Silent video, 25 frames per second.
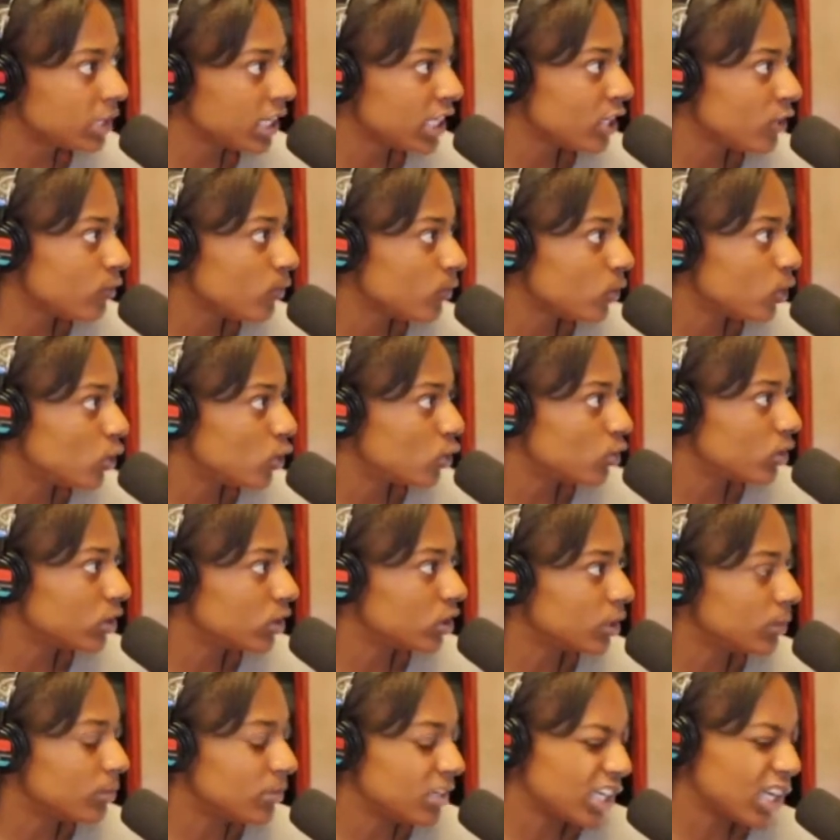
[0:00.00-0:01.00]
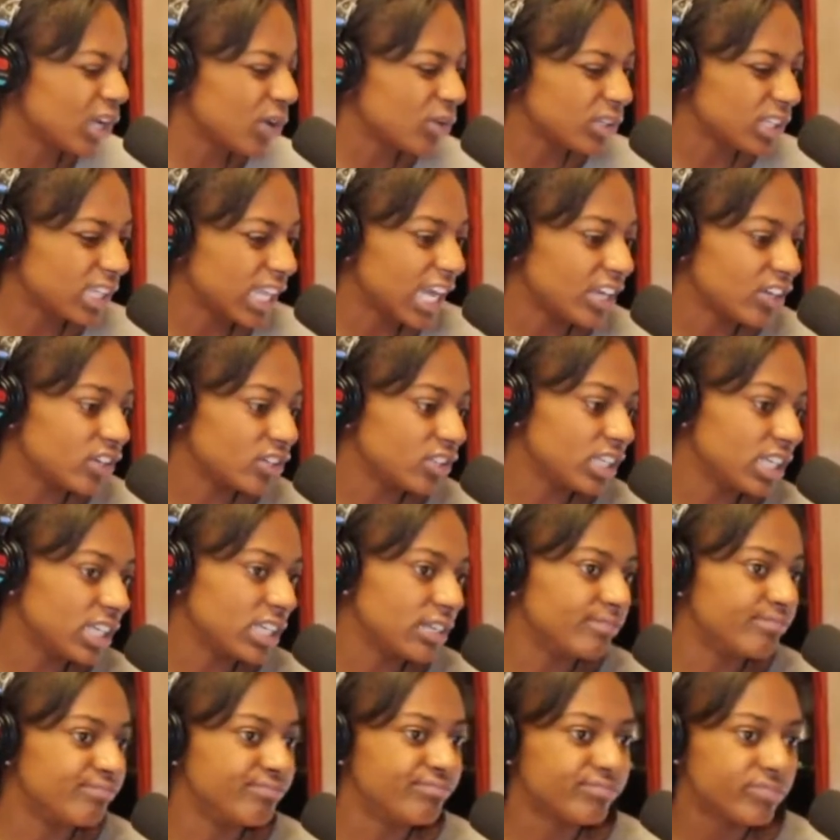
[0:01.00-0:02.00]
The interview going up no later
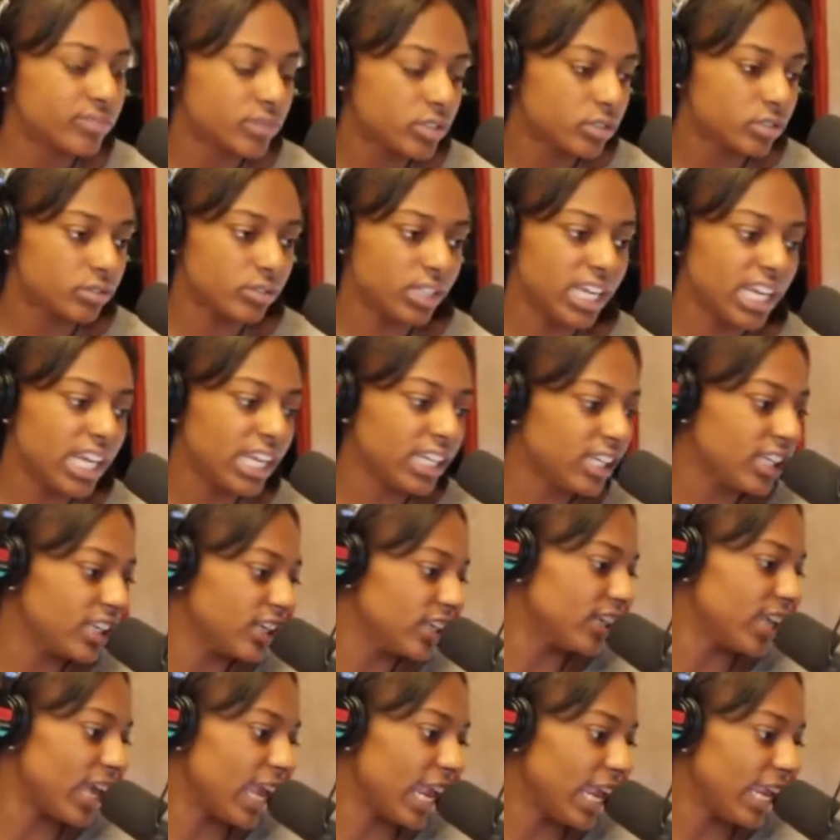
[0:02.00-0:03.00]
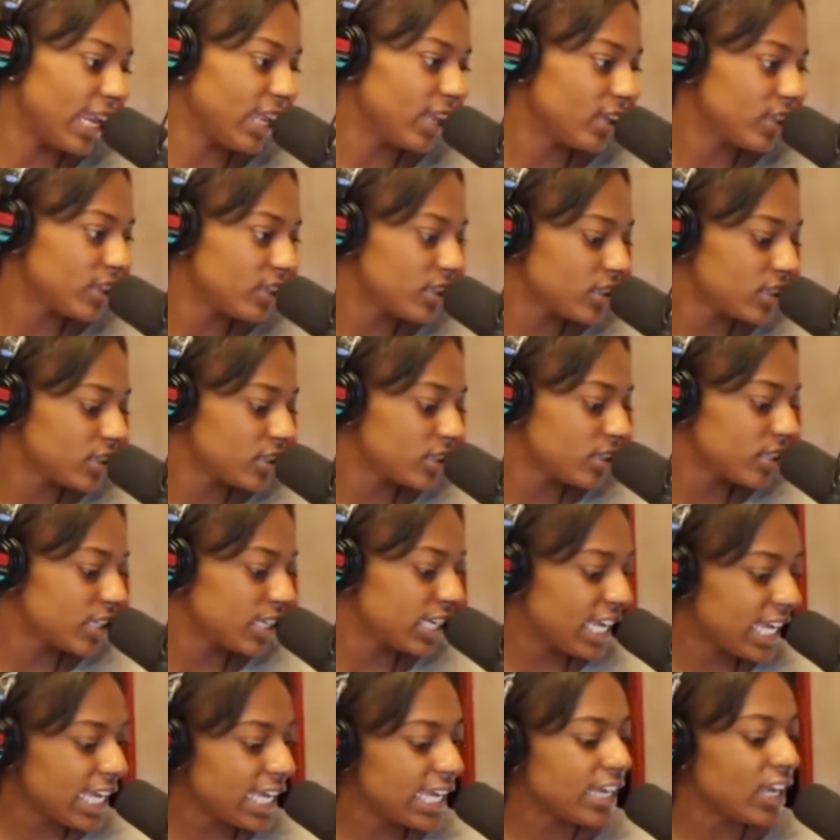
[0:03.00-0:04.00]
than end of the day.
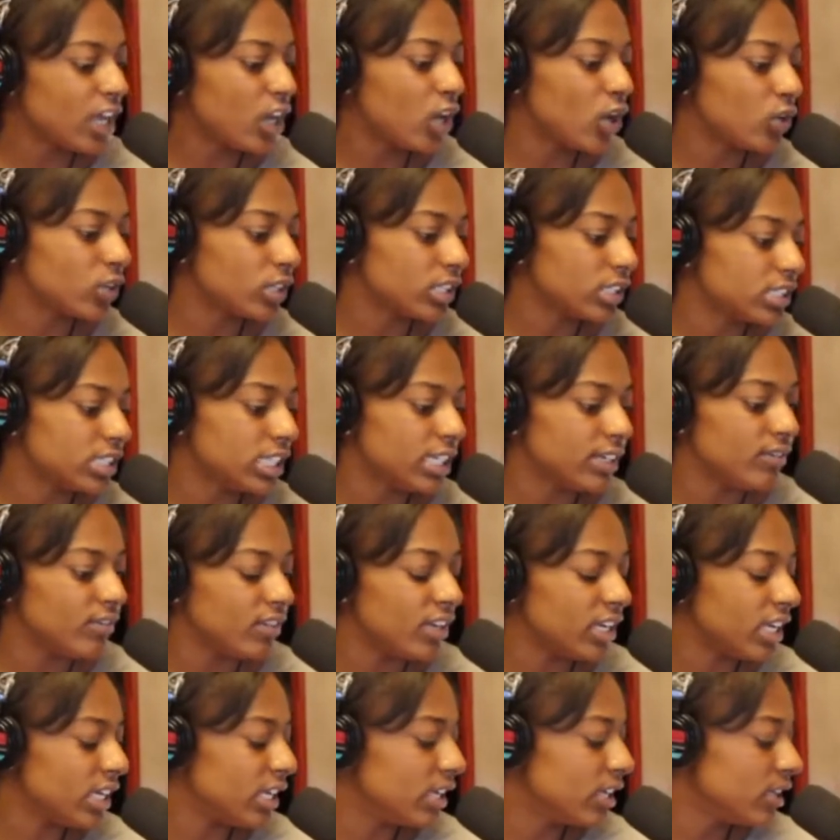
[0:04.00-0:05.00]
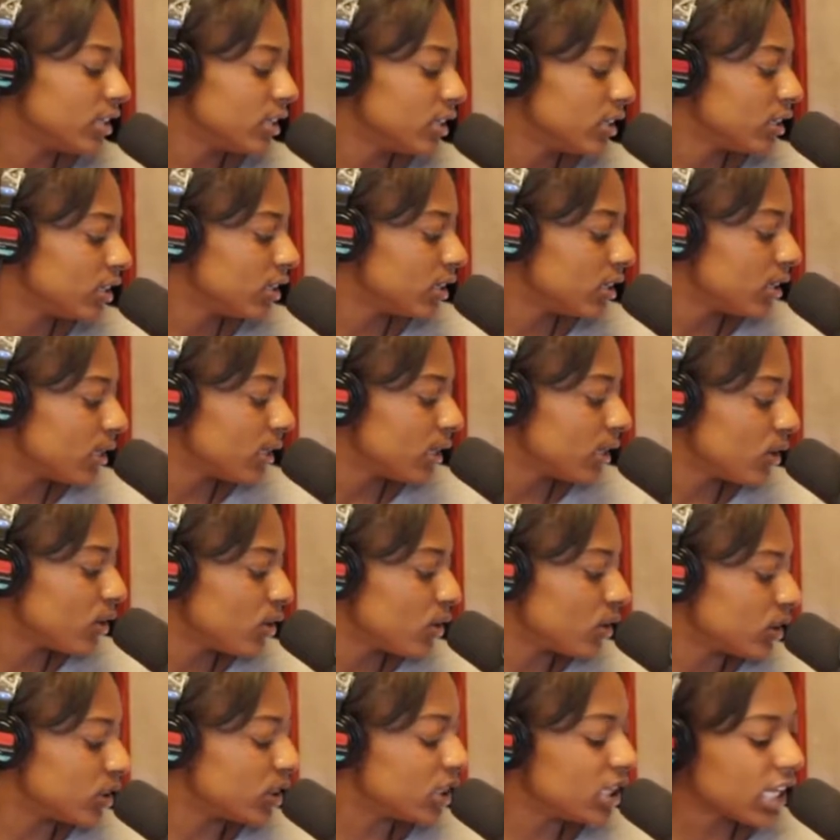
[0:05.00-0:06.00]
Key Golden TV.
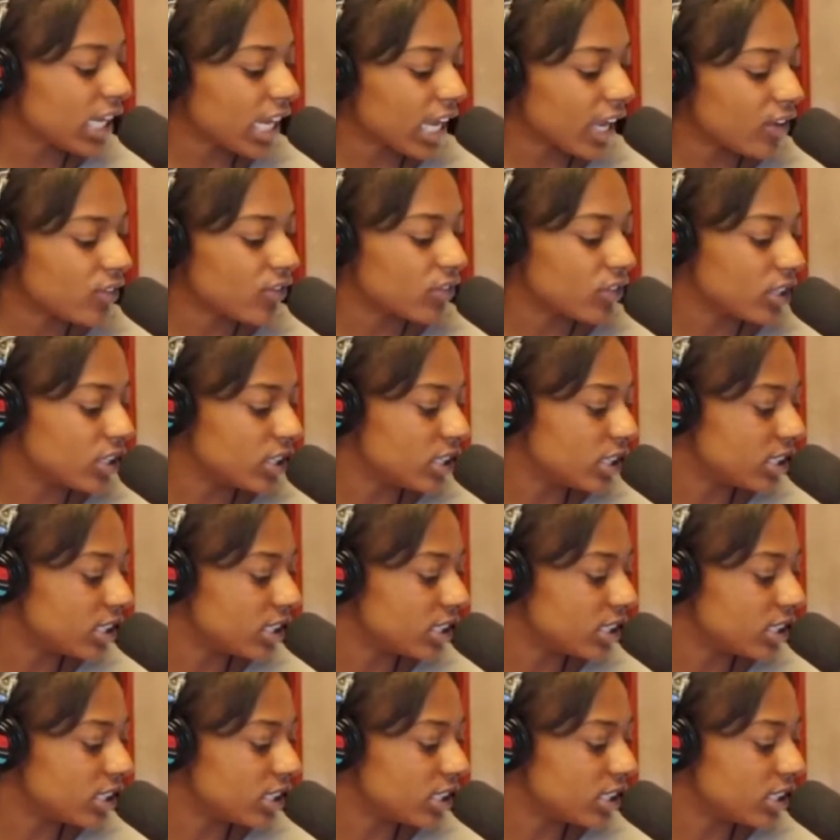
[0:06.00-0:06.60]
Look out for